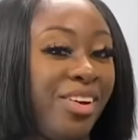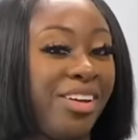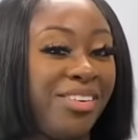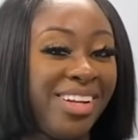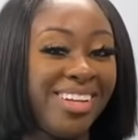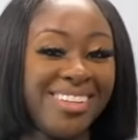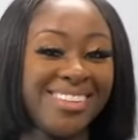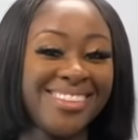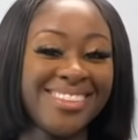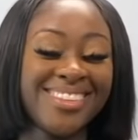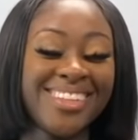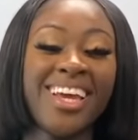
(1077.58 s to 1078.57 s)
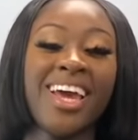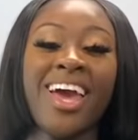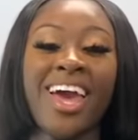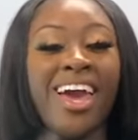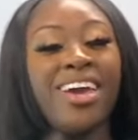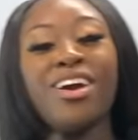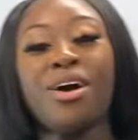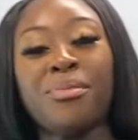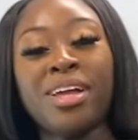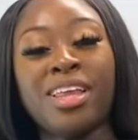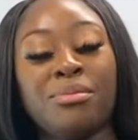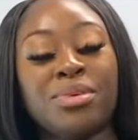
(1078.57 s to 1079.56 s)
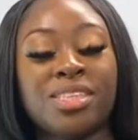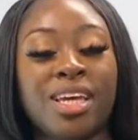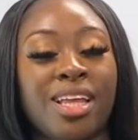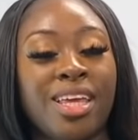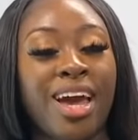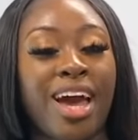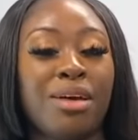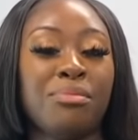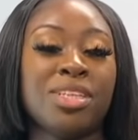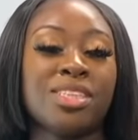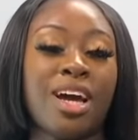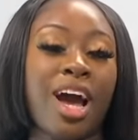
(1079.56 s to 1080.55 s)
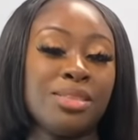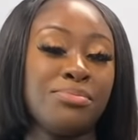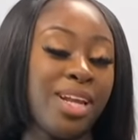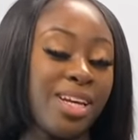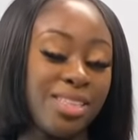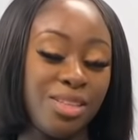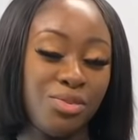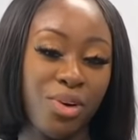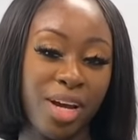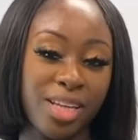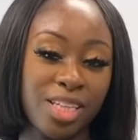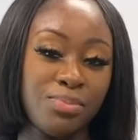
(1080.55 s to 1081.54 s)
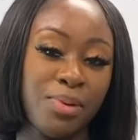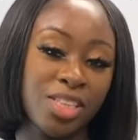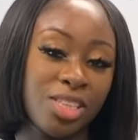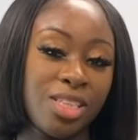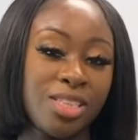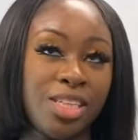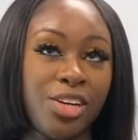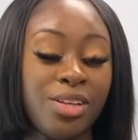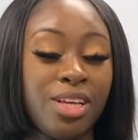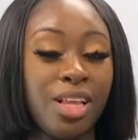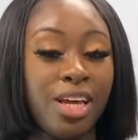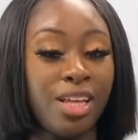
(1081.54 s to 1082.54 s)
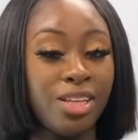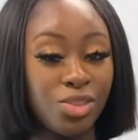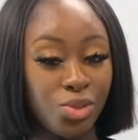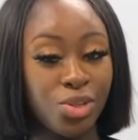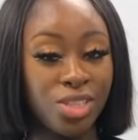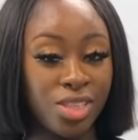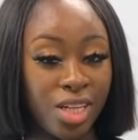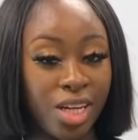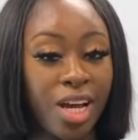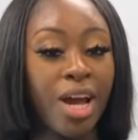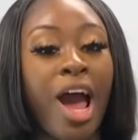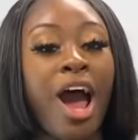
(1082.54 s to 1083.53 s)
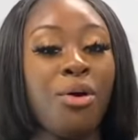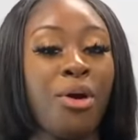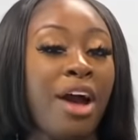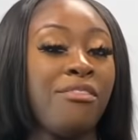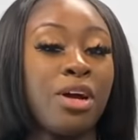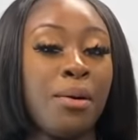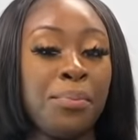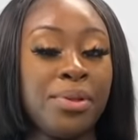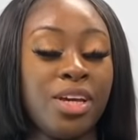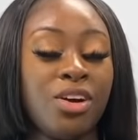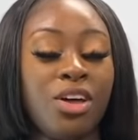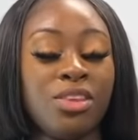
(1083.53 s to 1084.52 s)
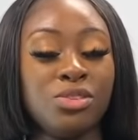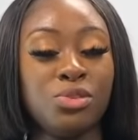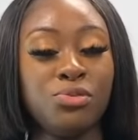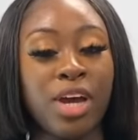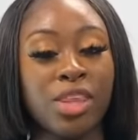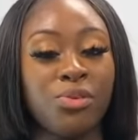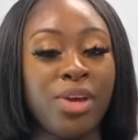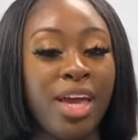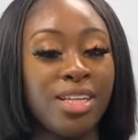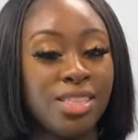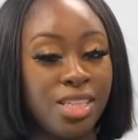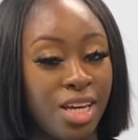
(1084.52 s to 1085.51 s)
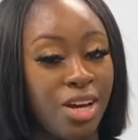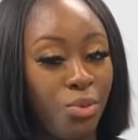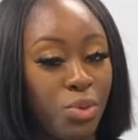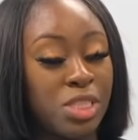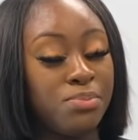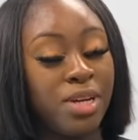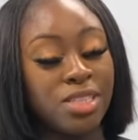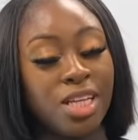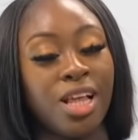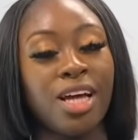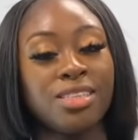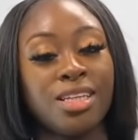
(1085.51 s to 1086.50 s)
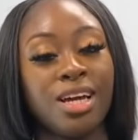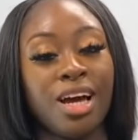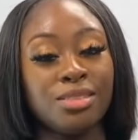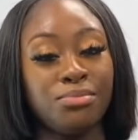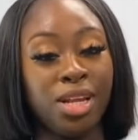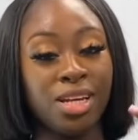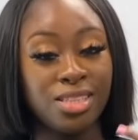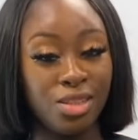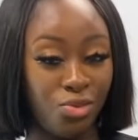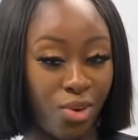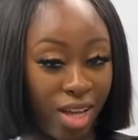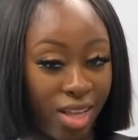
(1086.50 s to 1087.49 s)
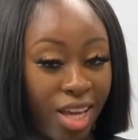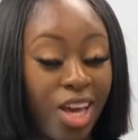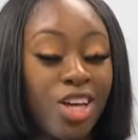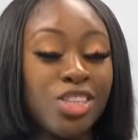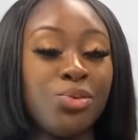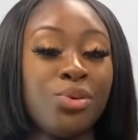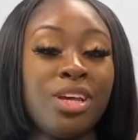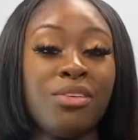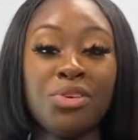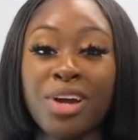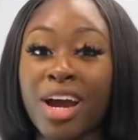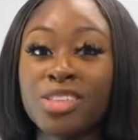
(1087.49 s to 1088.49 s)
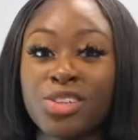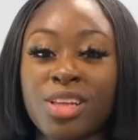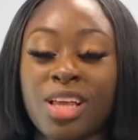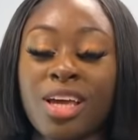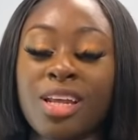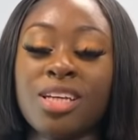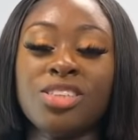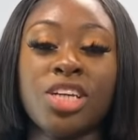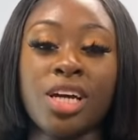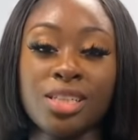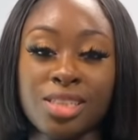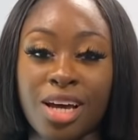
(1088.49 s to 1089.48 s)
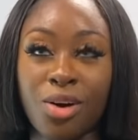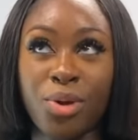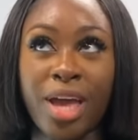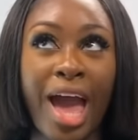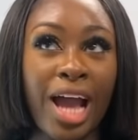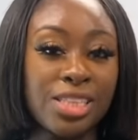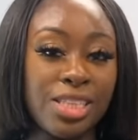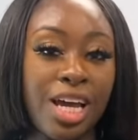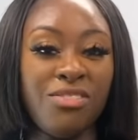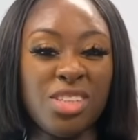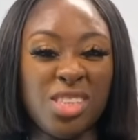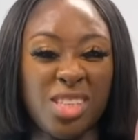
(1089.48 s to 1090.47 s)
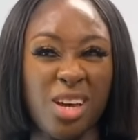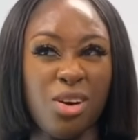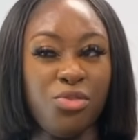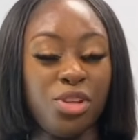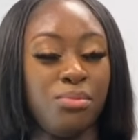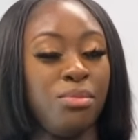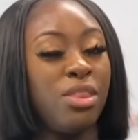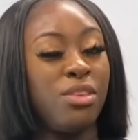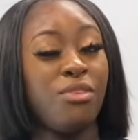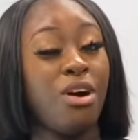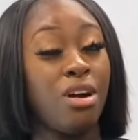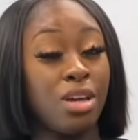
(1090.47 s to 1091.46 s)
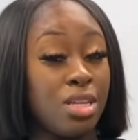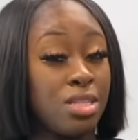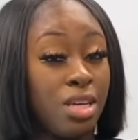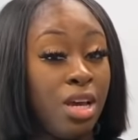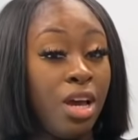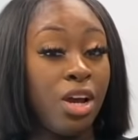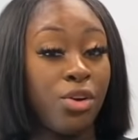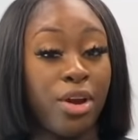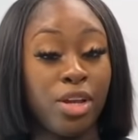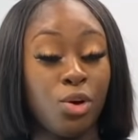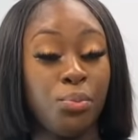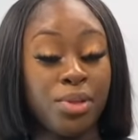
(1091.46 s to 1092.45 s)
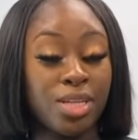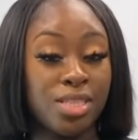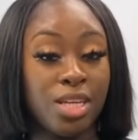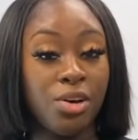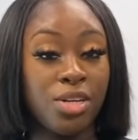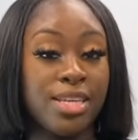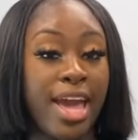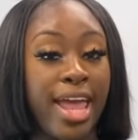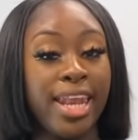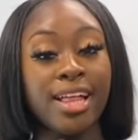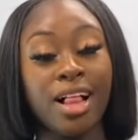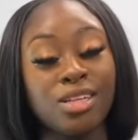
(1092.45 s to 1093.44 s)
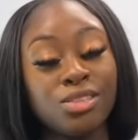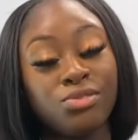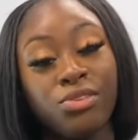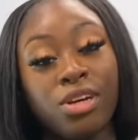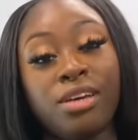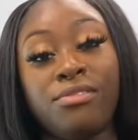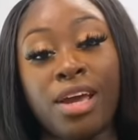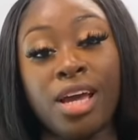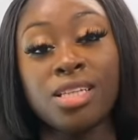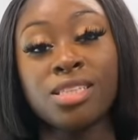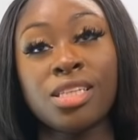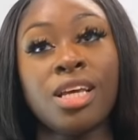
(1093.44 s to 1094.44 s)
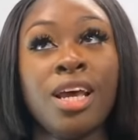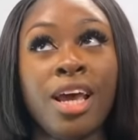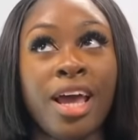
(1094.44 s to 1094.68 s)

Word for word: Are you ready? Hey y'all, my name is Henny. I am a cosmetic teeth whitening specialist here in Atlanta, Georgia. I have a company called the Two Factory ATL. We specialize in cosmetic teeth whitening. So whenever you guys are in Atlanta, check us out. We actually have a sale for the month of August. A grand opening sale is $80 for advance.